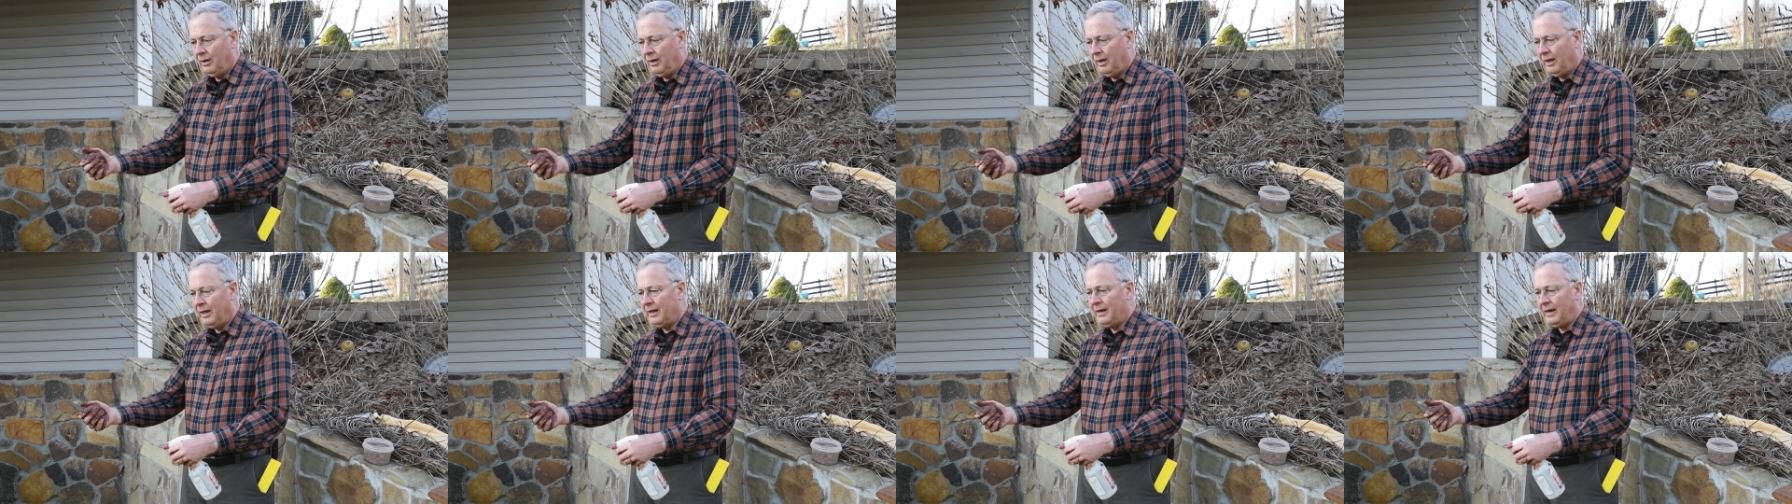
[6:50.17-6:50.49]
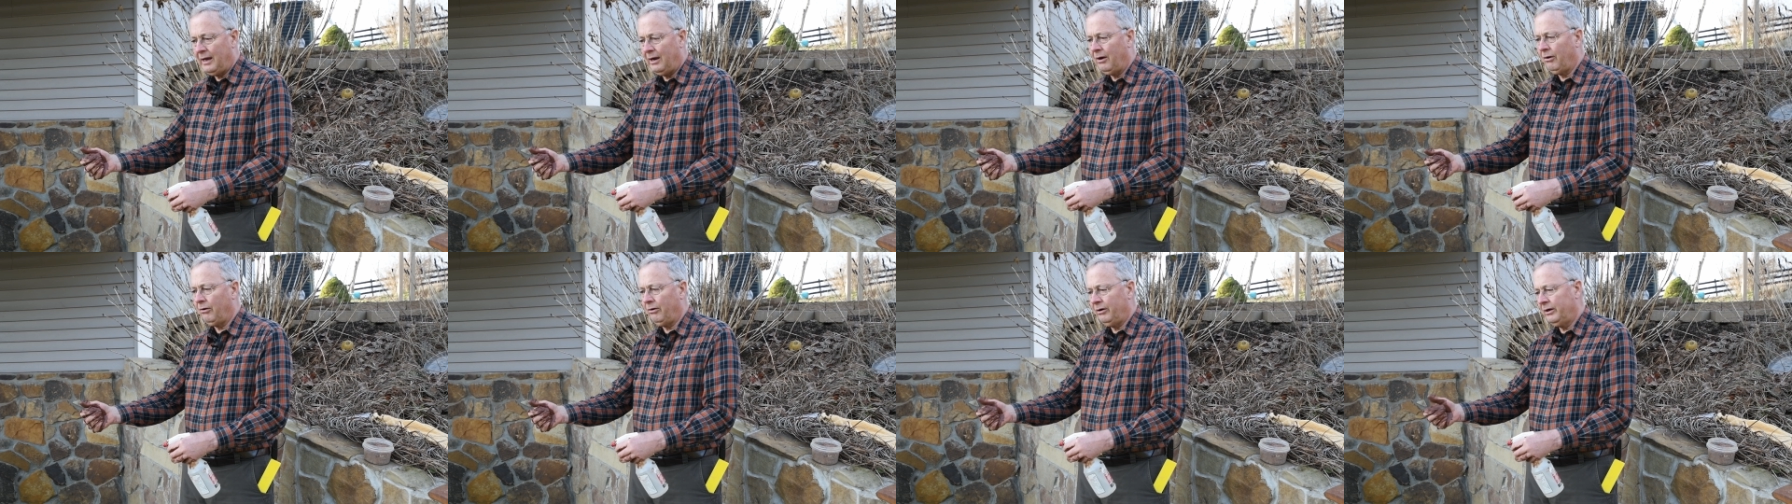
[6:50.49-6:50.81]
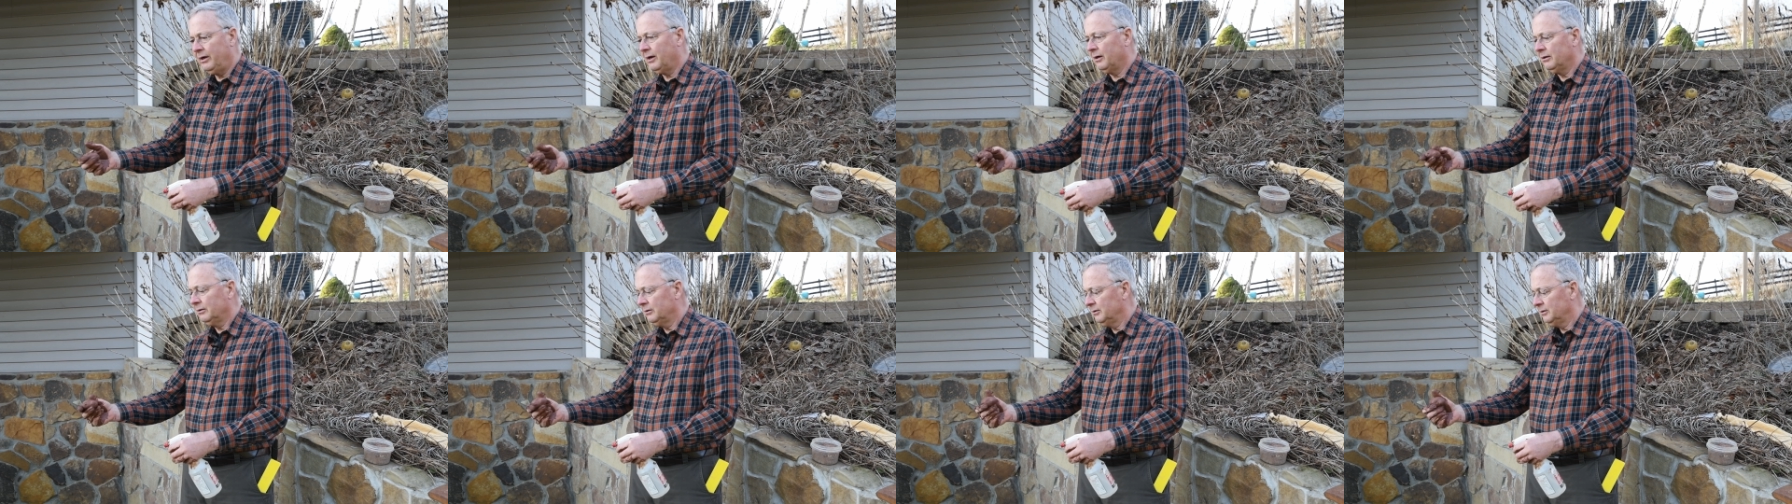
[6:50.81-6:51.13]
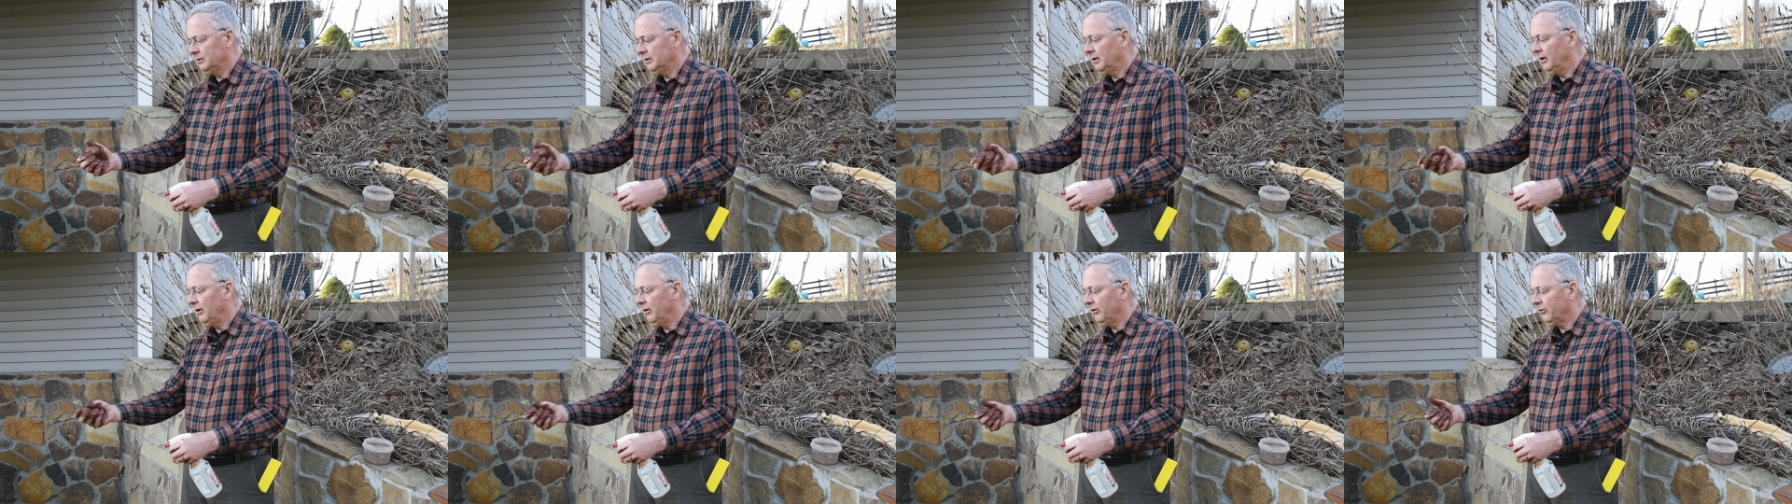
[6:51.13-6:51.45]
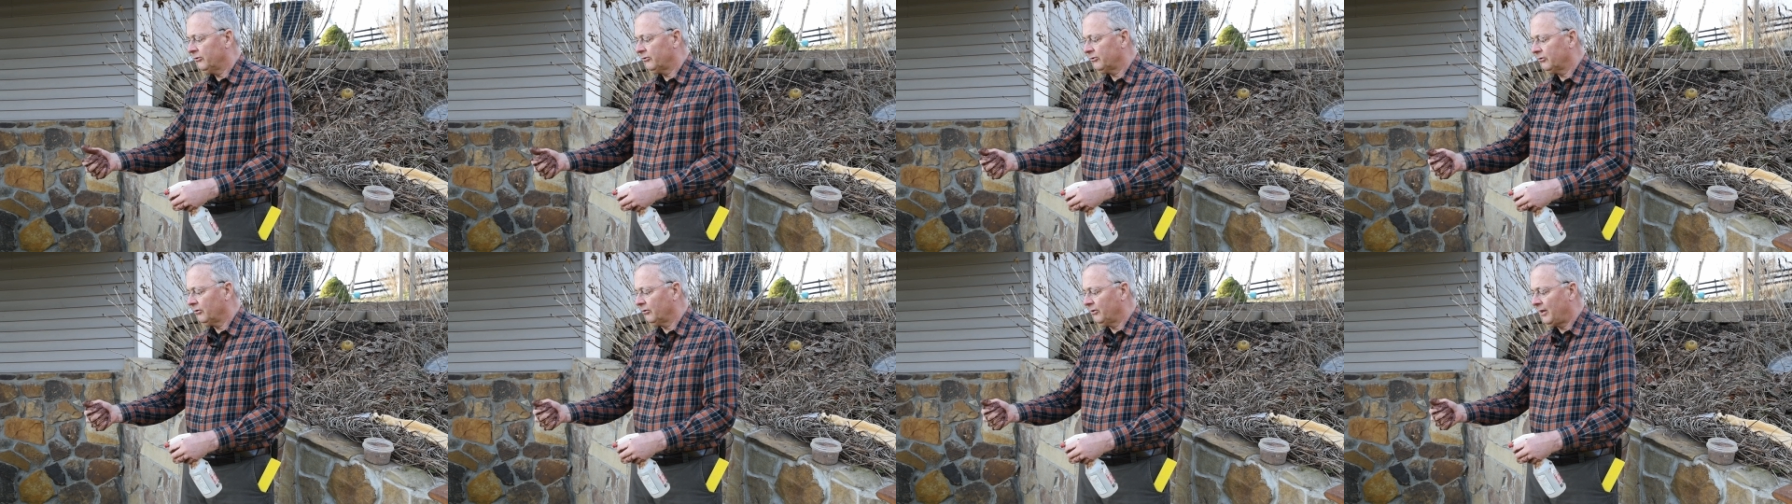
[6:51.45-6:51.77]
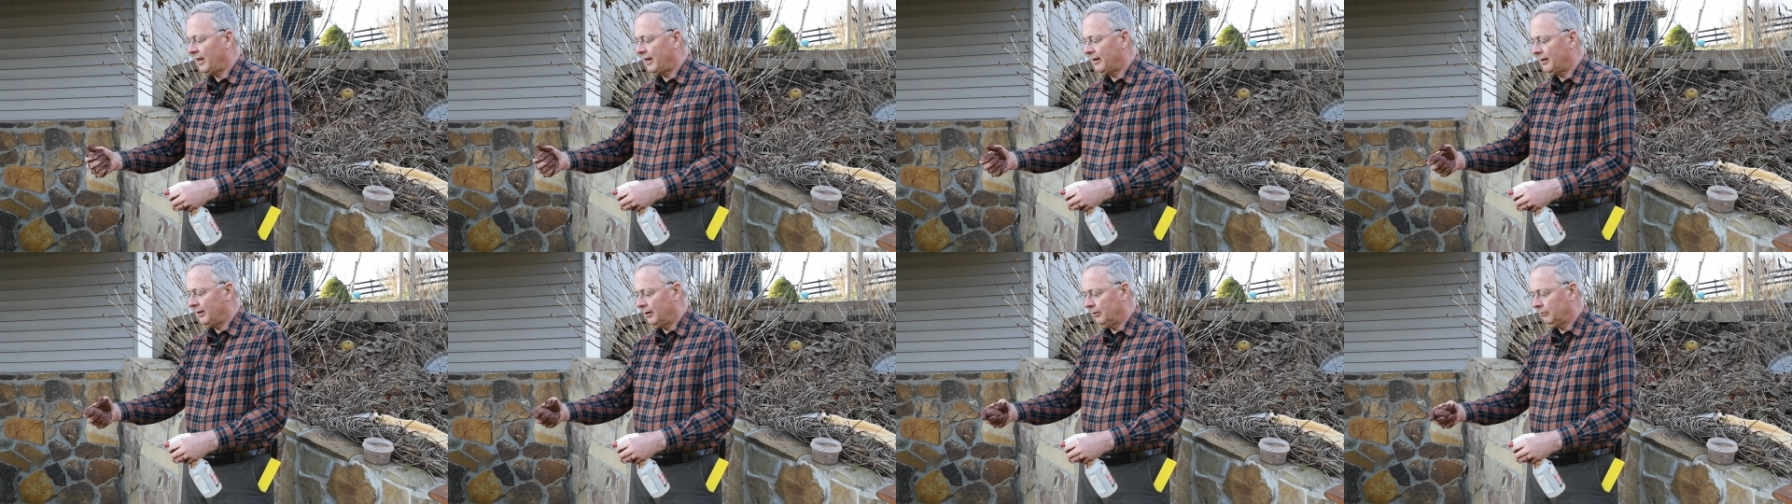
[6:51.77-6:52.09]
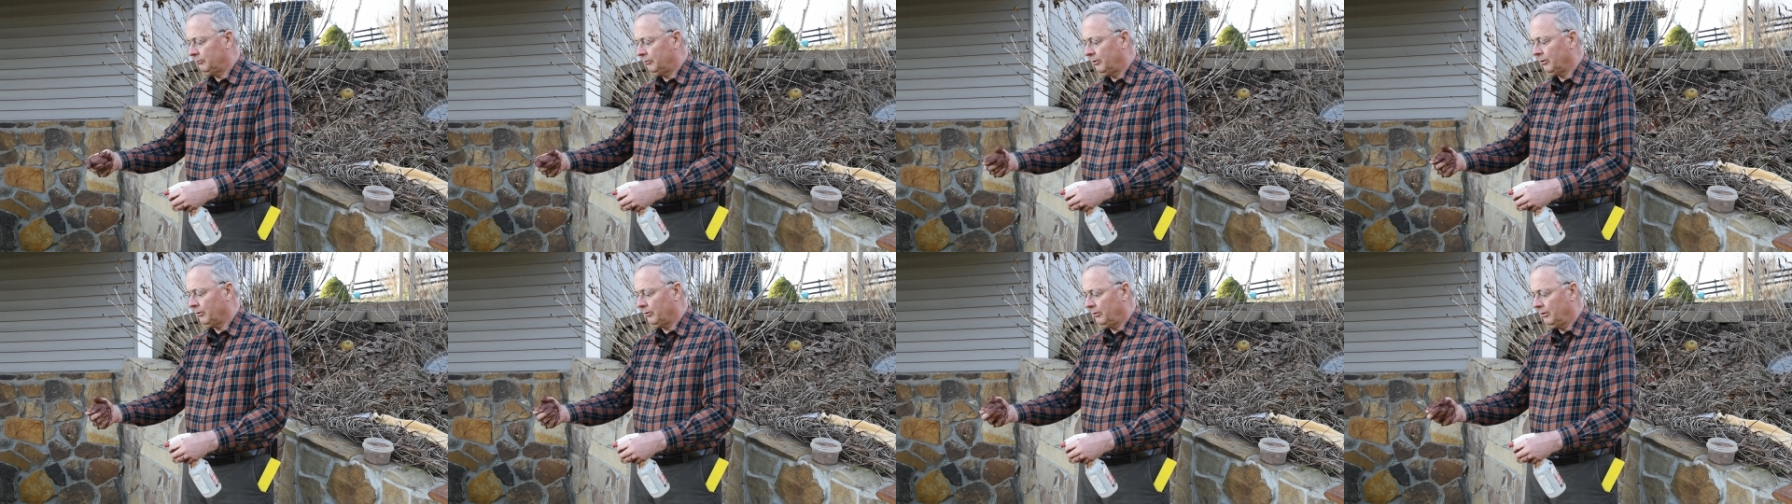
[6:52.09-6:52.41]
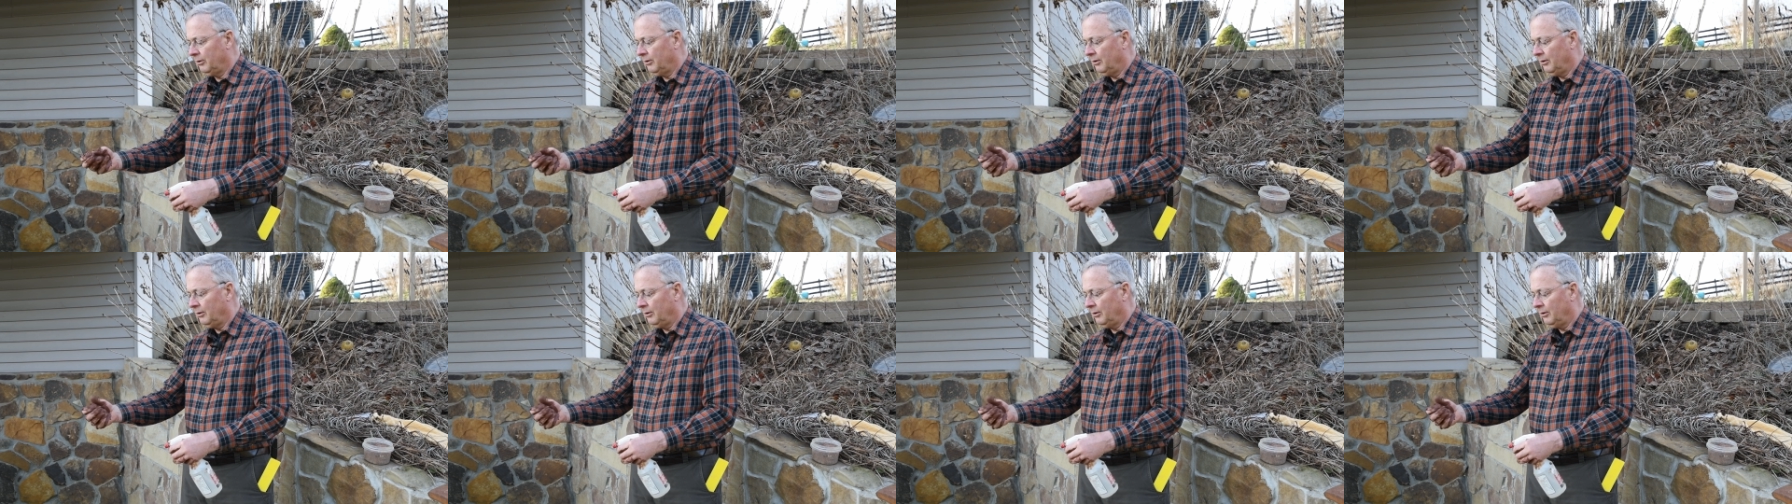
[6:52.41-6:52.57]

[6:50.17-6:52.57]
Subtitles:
an area so that it will